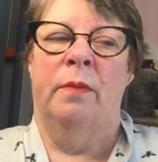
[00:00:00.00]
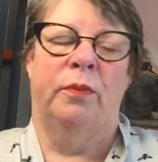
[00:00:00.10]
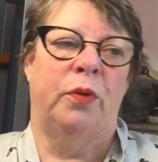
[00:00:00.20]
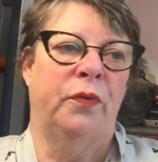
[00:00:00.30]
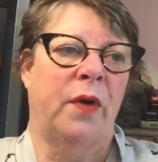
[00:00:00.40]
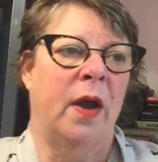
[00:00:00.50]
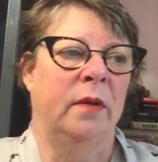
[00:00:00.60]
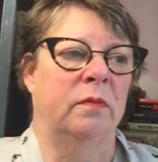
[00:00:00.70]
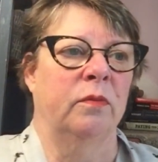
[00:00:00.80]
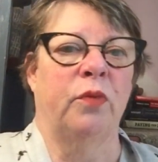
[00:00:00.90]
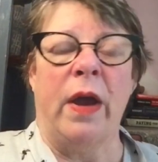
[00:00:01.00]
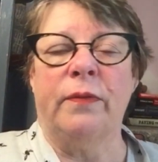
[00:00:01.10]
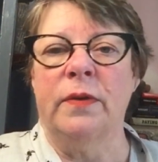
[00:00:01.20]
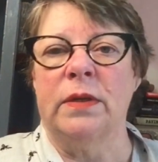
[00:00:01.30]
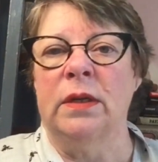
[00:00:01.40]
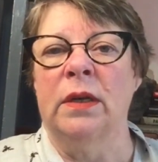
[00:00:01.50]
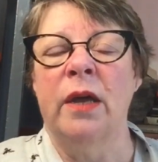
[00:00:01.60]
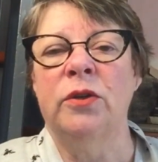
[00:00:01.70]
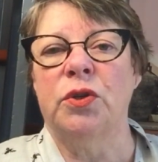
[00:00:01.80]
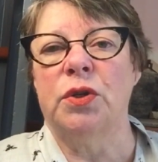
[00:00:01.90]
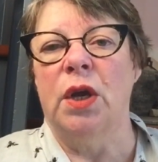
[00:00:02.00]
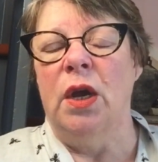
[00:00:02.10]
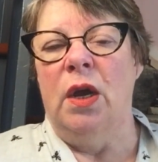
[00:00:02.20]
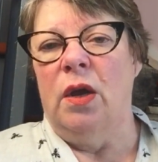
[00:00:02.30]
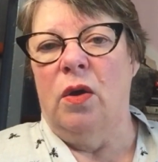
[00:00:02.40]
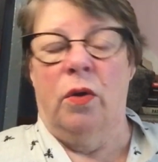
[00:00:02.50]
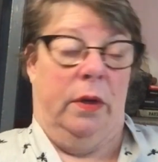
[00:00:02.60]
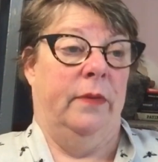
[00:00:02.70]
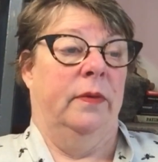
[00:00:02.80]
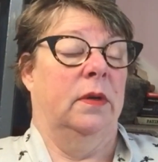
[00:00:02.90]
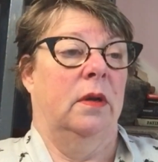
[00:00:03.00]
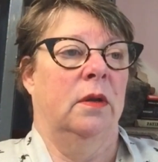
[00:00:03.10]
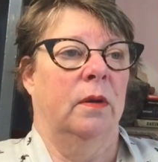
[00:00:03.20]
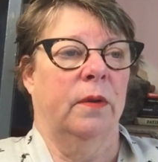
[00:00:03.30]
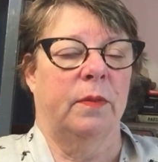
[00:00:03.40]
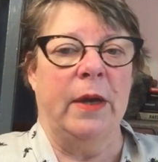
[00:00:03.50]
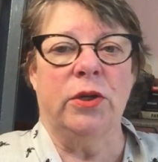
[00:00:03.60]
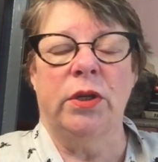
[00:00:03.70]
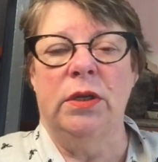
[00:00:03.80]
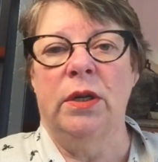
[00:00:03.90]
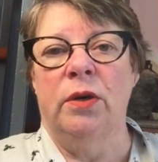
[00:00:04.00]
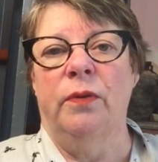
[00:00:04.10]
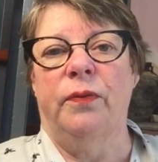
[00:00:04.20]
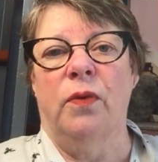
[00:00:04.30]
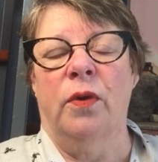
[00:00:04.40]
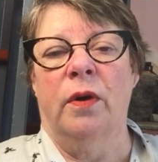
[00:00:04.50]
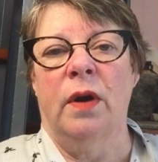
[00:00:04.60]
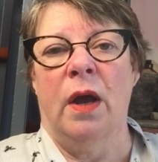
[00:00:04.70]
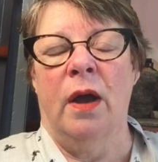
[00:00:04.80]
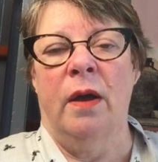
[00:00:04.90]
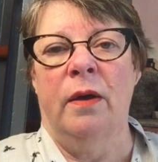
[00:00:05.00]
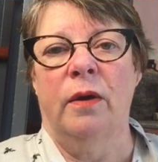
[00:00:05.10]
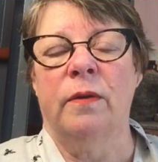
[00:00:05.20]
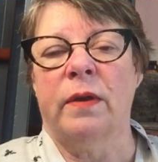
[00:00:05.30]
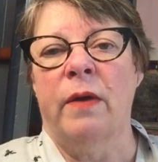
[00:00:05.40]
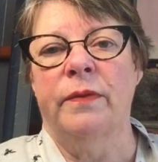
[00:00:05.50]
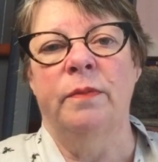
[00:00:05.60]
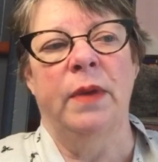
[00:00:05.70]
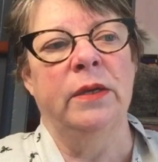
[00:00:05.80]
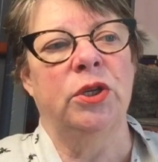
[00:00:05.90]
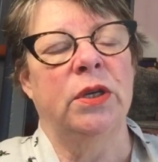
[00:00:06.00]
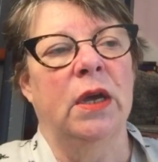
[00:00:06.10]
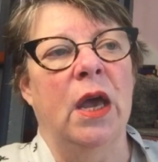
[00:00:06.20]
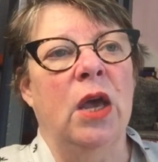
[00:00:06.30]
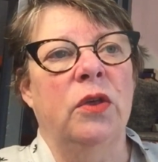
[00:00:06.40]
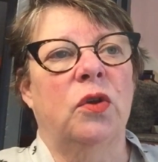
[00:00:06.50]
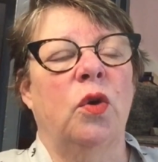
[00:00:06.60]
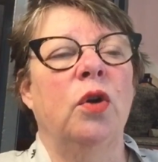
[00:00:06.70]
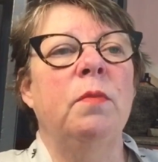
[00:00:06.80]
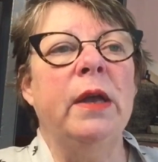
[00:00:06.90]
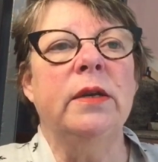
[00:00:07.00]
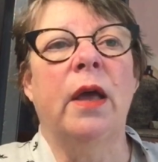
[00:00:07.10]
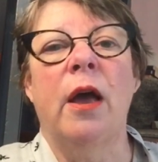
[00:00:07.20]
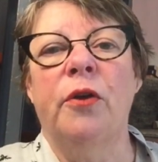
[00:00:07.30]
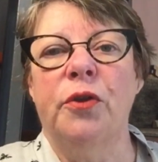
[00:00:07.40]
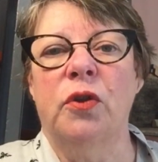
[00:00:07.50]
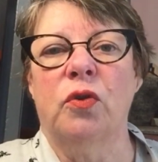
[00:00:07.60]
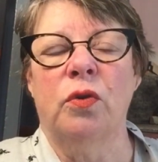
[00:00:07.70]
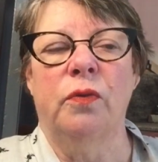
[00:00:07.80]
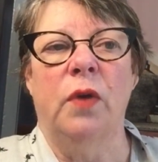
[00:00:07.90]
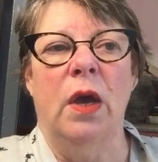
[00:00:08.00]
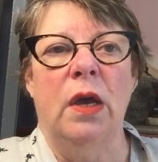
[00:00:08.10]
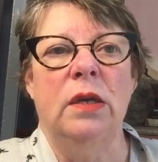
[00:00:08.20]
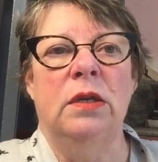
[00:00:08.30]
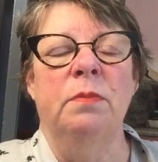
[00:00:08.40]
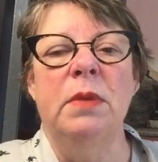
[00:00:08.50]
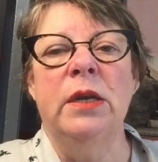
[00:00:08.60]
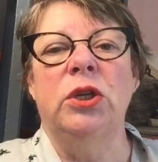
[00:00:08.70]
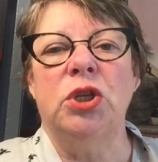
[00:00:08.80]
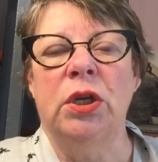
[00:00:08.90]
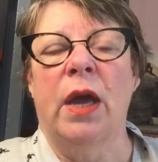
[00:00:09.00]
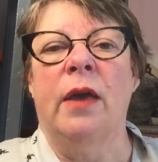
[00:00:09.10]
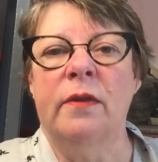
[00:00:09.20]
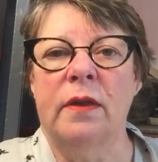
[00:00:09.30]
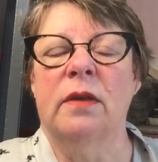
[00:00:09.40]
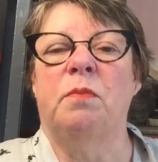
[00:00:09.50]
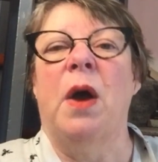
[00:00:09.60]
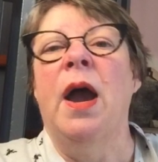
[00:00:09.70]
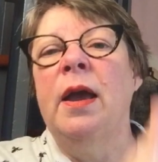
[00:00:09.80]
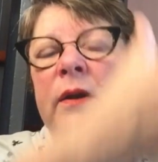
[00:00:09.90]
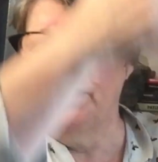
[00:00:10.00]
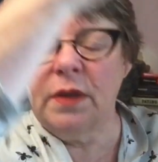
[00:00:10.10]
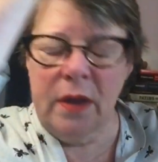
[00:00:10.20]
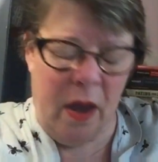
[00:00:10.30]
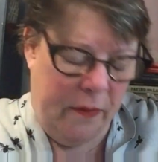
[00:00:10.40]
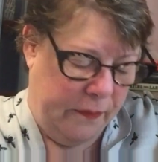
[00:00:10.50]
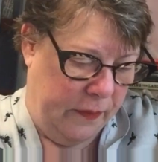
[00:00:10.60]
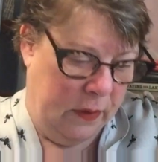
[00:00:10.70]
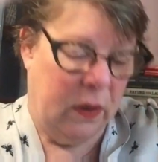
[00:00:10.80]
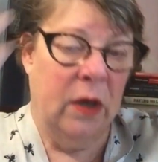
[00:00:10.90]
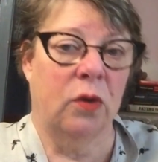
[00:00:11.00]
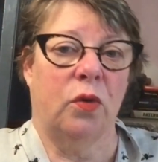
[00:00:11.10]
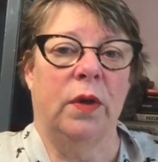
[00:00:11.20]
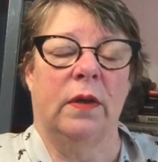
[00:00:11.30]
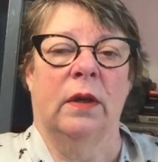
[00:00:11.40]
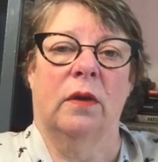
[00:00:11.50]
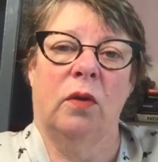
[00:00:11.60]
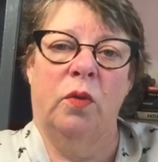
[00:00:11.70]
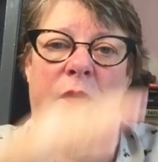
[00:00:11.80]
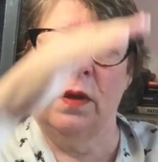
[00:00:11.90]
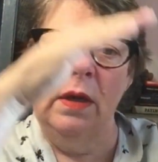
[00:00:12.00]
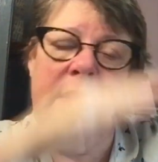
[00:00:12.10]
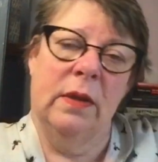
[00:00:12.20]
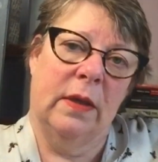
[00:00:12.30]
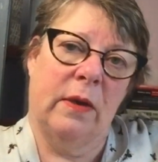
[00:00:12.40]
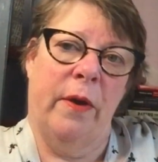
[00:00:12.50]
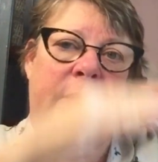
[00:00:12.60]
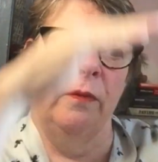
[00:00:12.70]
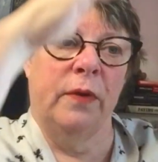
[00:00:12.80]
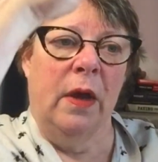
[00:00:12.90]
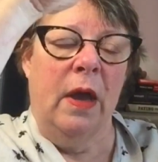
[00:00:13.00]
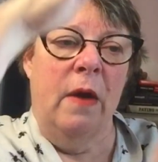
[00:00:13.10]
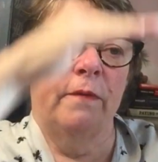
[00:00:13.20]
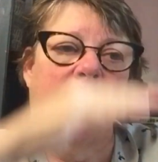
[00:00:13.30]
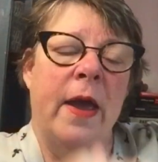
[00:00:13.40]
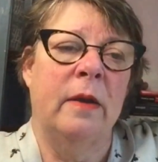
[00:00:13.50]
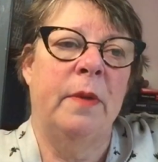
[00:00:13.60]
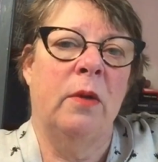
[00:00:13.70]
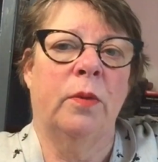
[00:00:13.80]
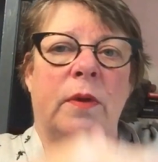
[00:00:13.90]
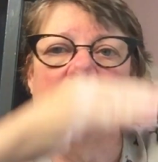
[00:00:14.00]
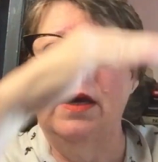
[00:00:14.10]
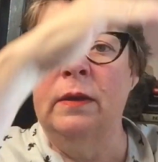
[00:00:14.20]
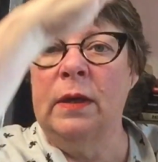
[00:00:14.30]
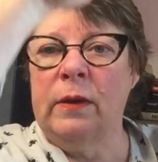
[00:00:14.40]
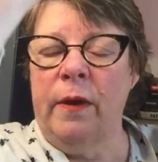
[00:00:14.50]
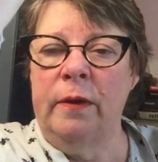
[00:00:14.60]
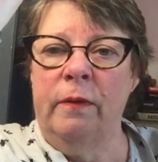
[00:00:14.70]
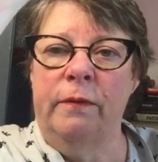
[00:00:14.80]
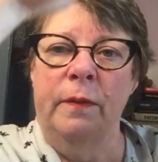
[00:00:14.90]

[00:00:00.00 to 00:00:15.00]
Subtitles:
provide breakfast and lunch, or even, especially dinner for herself and Benji. So her mental health is sort of diminishing as this pile of stuff is increasing. So we're seeing this kind of, for Annabelle, we're seeing this kind of